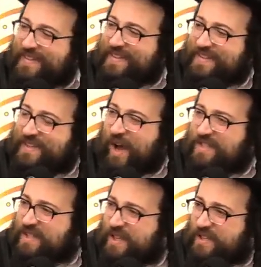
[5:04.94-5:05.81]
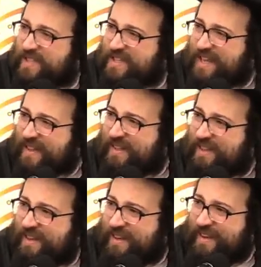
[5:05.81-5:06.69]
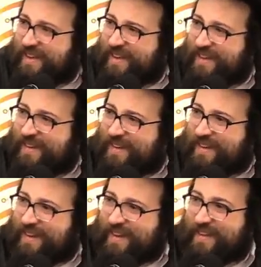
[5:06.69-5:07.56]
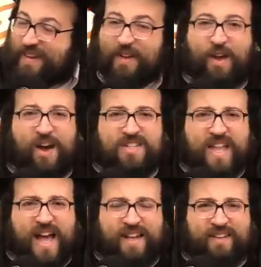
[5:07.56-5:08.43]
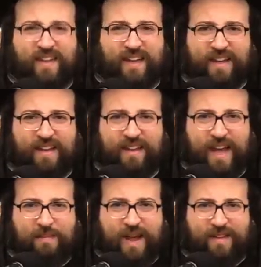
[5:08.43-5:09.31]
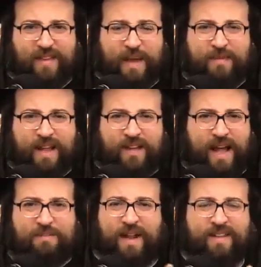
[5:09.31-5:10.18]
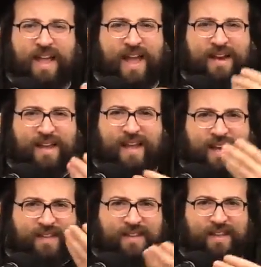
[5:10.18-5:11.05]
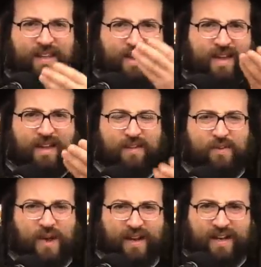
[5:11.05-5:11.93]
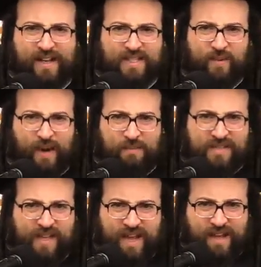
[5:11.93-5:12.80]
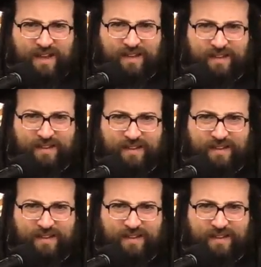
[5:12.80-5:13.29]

It's cost nichts. It's not, it didn't cost anything. I'm not gaining anything if you're going to listen to what I'm saying.